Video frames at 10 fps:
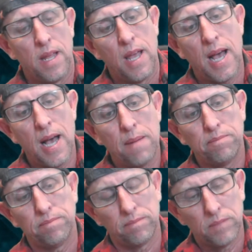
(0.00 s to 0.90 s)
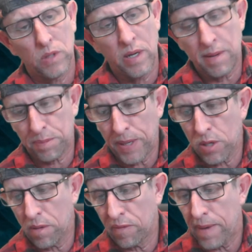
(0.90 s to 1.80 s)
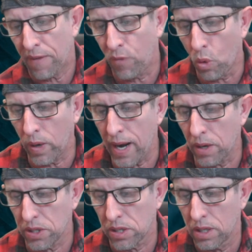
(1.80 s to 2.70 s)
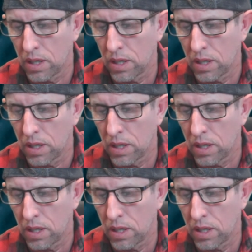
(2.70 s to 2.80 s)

I ended up speaking to him for about 4 hours,